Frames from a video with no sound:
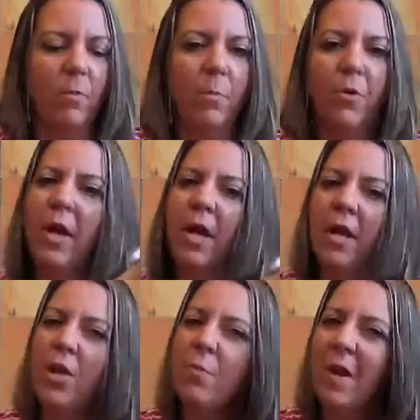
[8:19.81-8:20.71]
Remember,
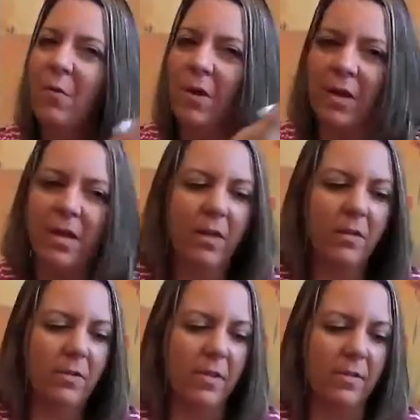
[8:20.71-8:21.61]
you might want to
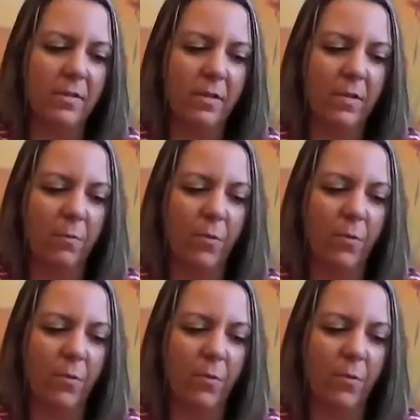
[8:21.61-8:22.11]
color this